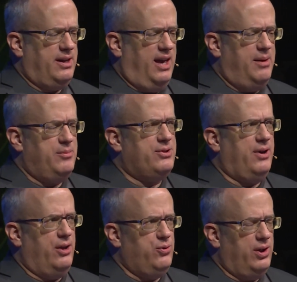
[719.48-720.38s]

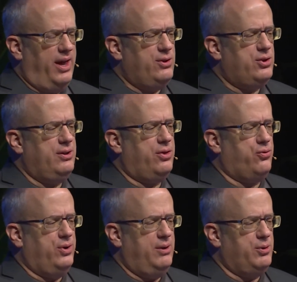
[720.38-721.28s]
Games. Unreal Engine
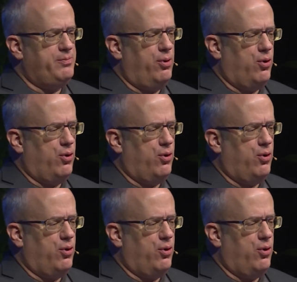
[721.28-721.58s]
3 was